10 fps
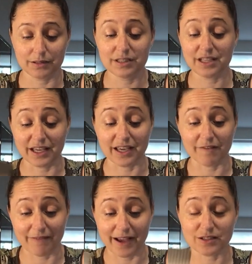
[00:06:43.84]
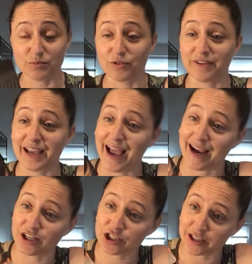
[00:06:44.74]
taking fast moving
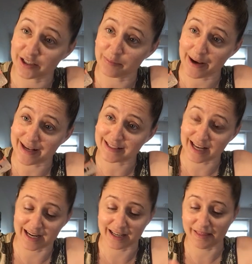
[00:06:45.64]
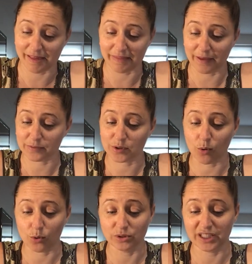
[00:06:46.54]
action past anything that was
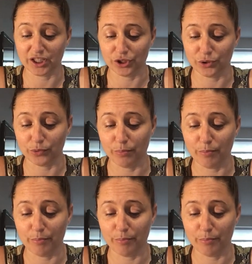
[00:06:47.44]
holding you